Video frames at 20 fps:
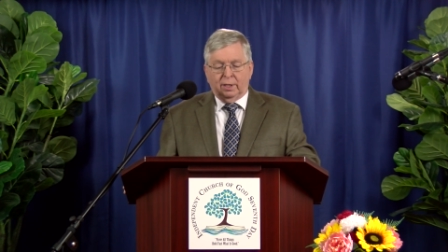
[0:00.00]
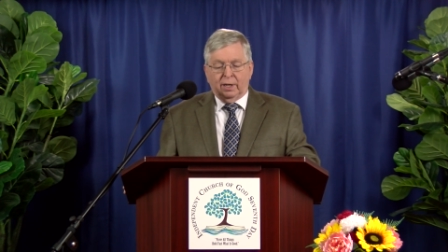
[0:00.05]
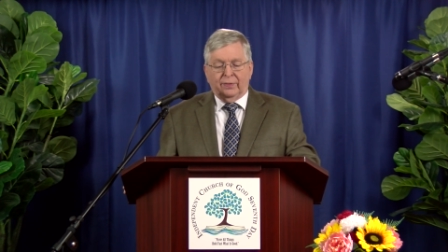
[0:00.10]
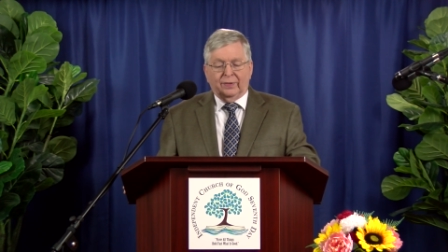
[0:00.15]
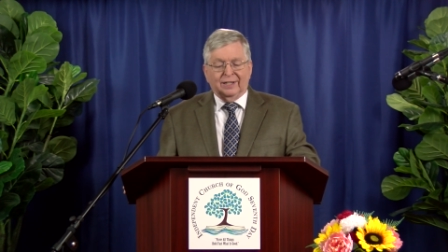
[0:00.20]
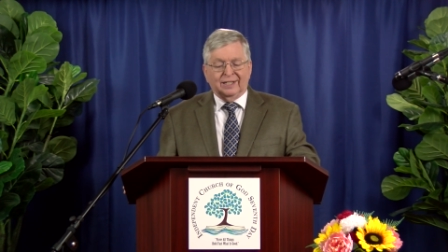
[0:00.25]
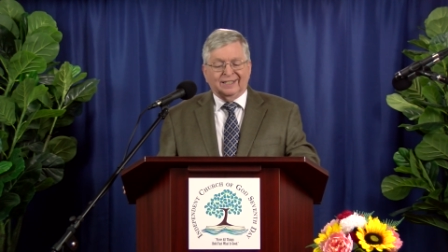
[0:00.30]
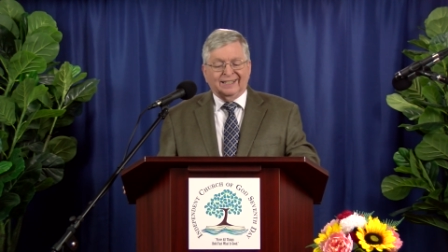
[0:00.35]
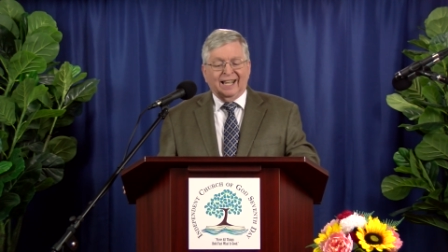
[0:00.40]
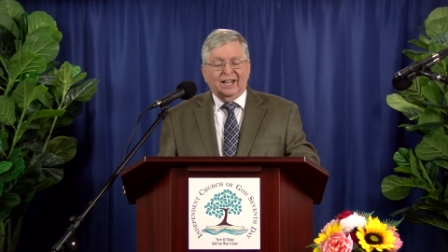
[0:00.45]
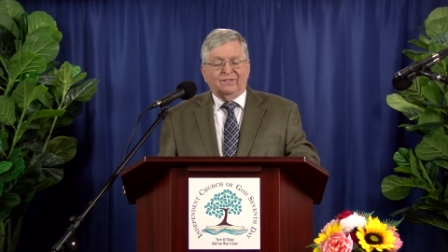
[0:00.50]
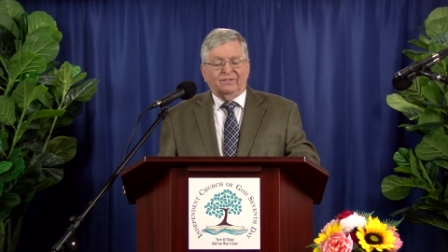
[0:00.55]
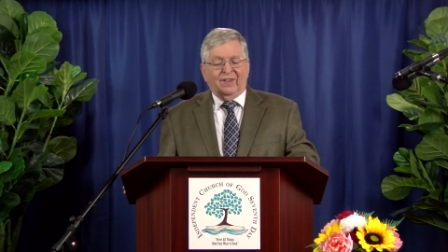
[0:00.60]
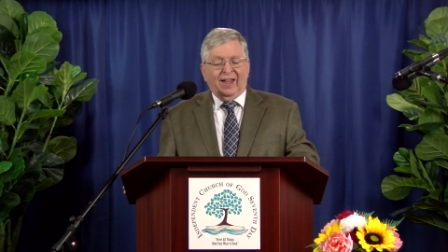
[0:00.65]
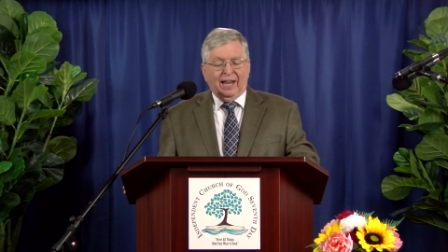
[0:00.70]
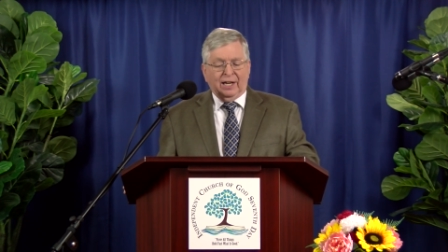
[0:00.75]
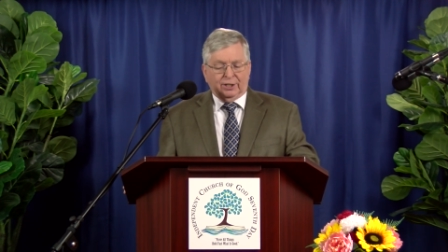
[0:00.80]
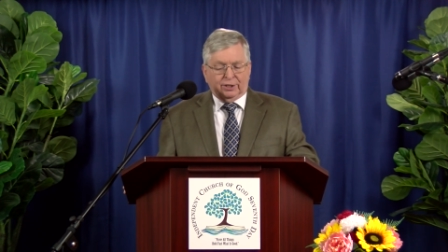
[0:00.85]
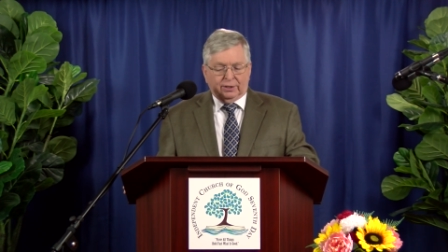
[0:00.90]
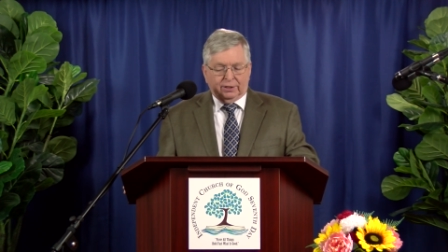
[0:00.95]
and the
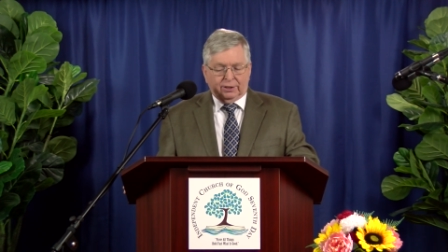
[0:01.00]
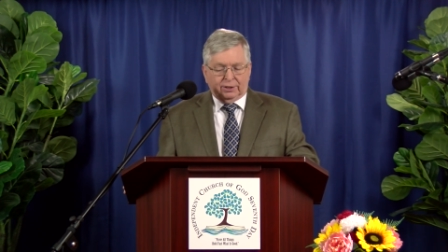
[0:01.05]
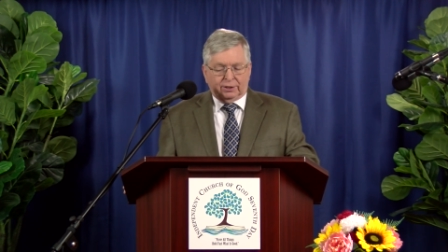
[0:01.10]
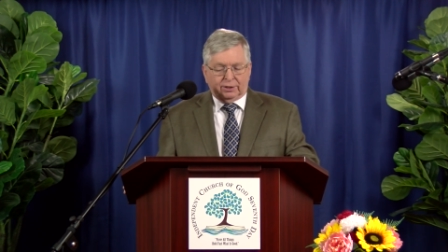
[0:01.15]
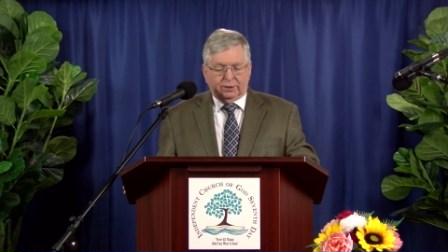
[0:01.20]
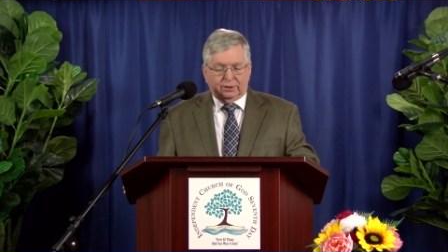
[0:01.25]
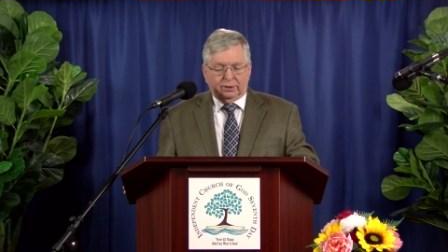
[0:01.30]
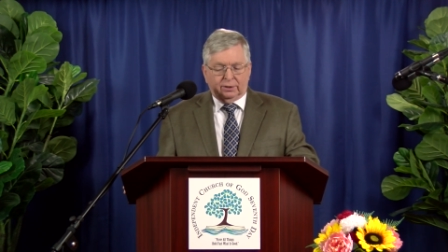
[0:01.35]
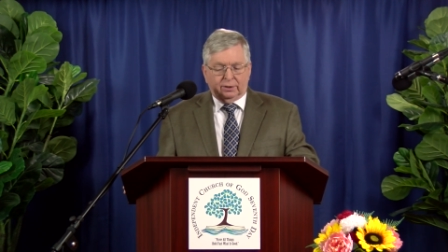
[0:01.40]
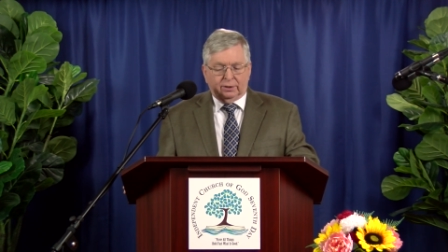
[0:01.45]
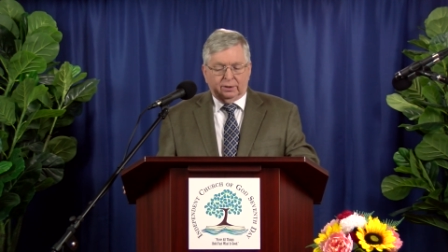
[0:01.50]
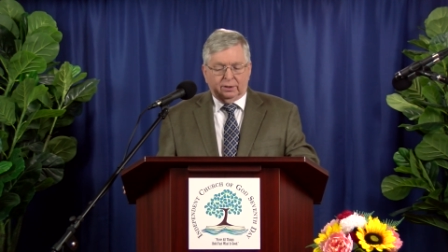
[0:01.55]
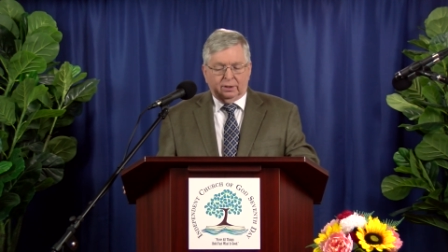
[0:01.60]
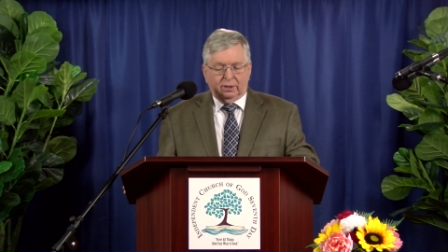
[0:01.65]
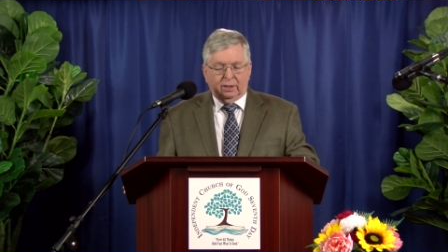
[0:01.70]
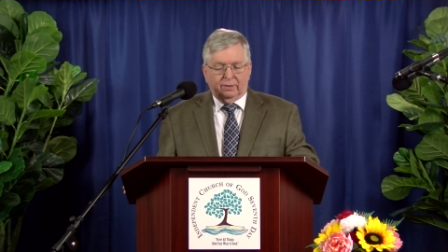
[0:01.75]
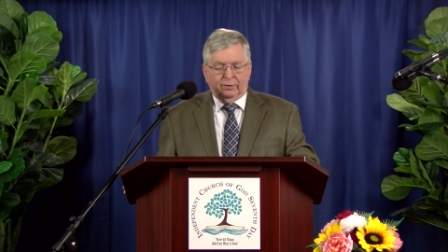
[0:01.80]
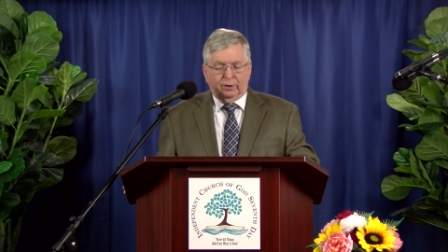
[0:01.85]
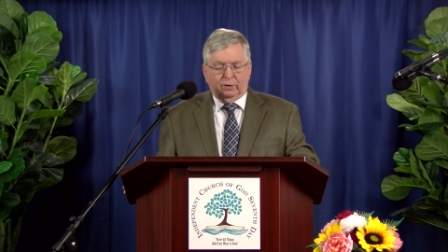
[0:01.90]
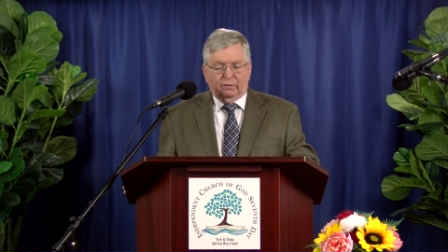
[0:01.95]
steadfastness
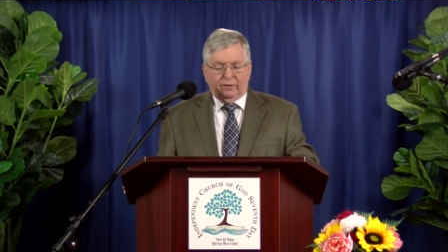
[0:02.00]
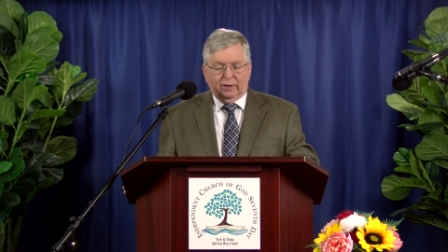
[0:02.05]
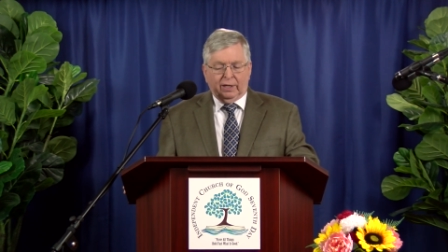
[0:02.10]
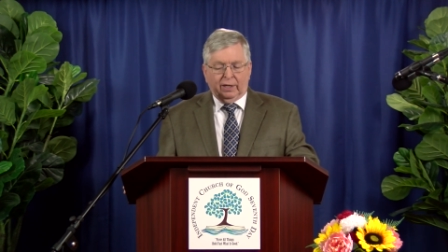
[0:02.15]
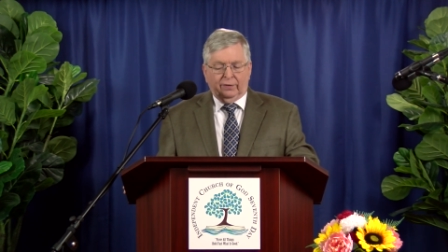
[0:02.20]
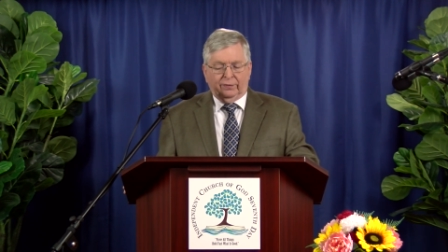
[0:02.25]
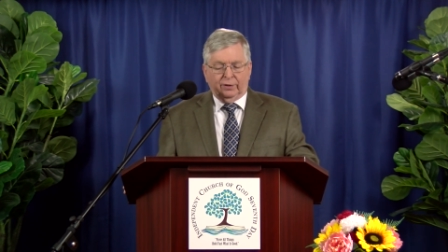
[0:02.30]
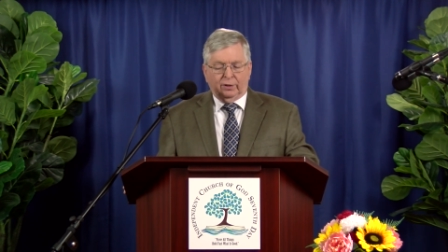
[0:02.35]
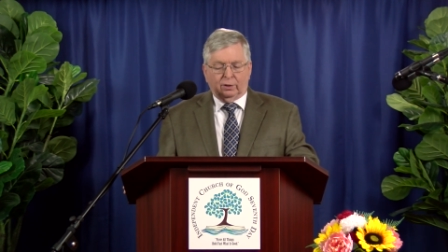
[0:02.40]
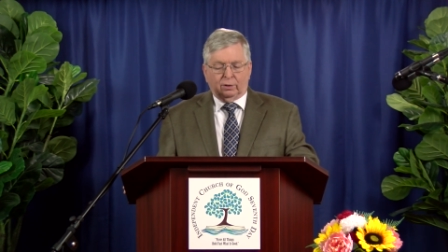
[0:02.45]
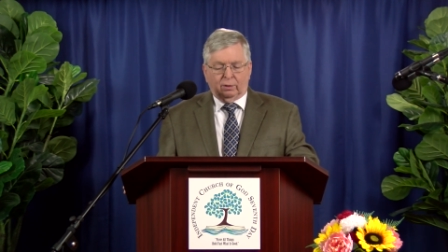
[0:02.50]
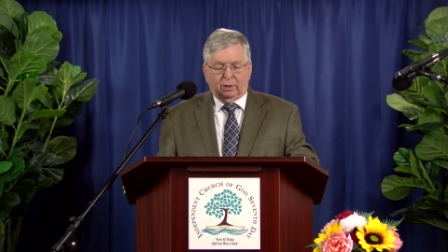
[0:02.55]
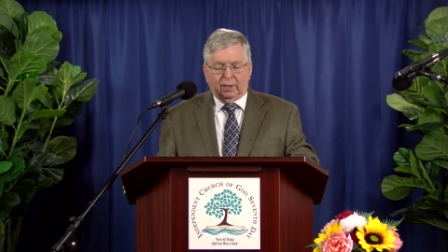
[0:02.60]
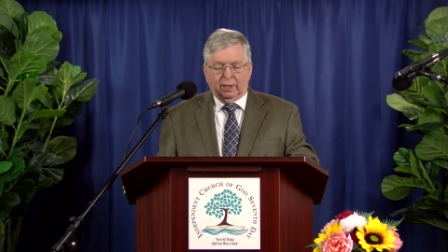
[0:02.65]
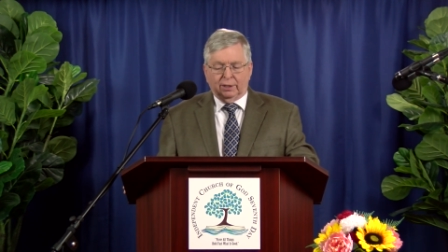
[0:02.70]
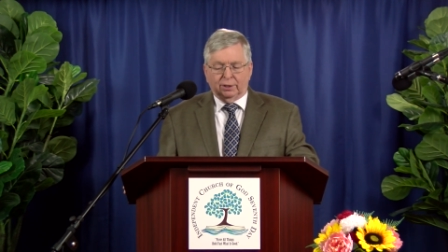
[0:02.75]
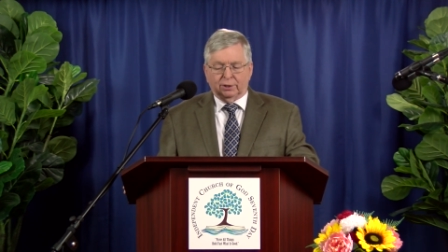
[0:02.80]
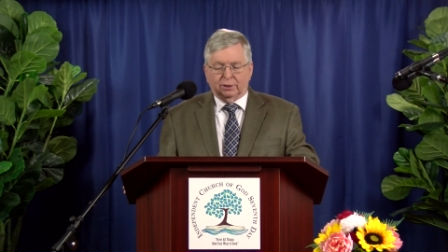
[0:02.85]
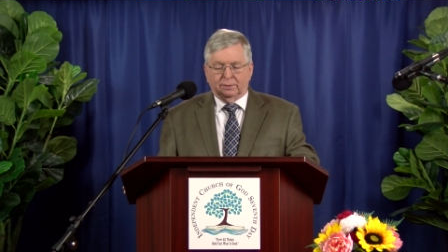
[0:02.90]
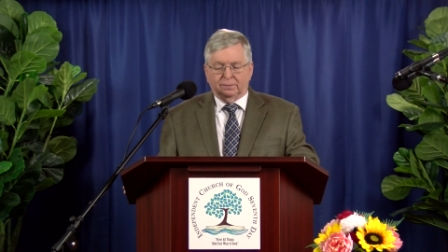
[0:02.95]
of your faith in
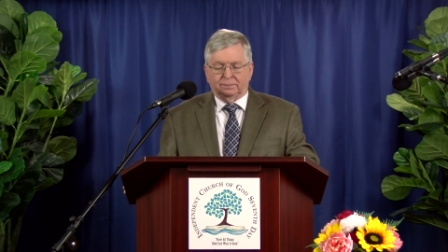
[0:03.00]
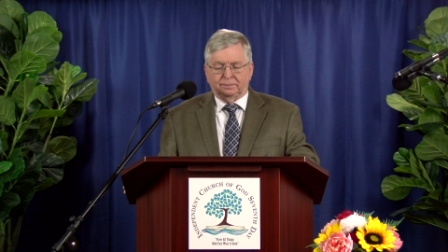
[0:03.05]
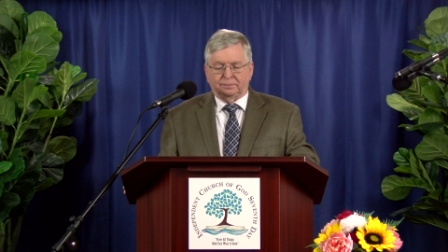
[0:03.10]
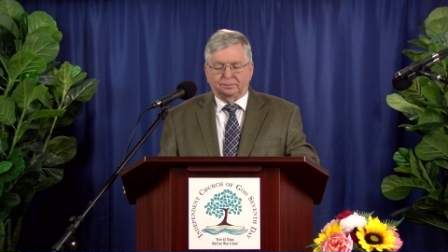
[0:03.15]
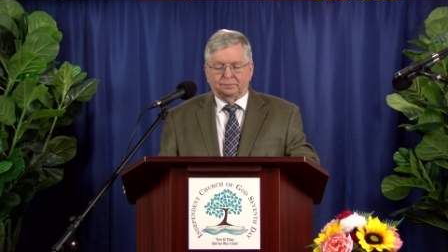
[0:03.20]
Christ.